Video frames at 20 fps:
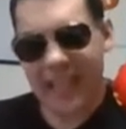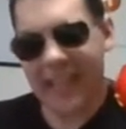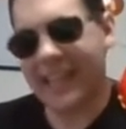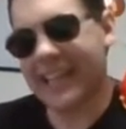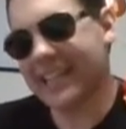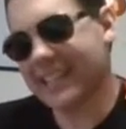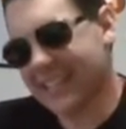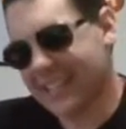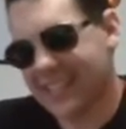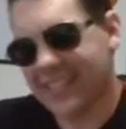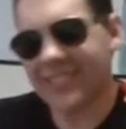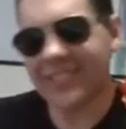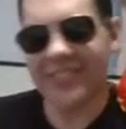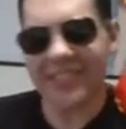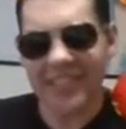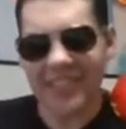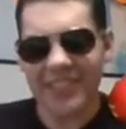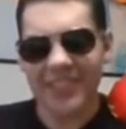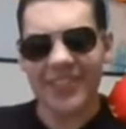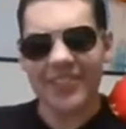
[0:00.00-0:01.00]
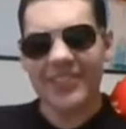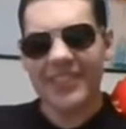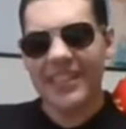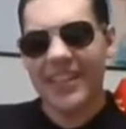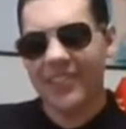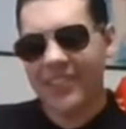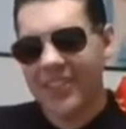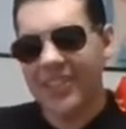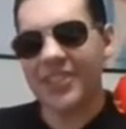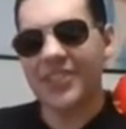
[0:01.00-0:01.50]
I kind of want to do it. I
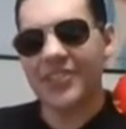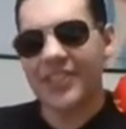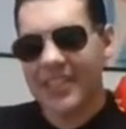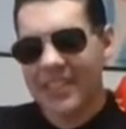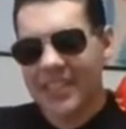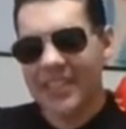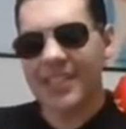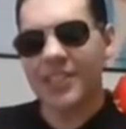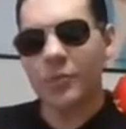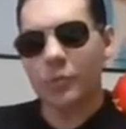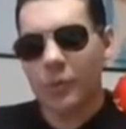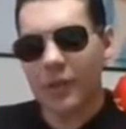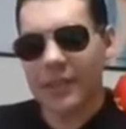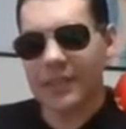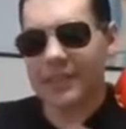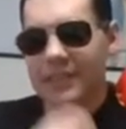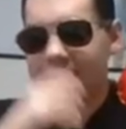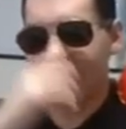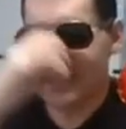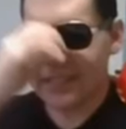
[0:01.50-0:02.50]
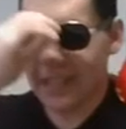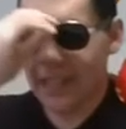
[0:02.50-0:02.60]
want to do it at least once.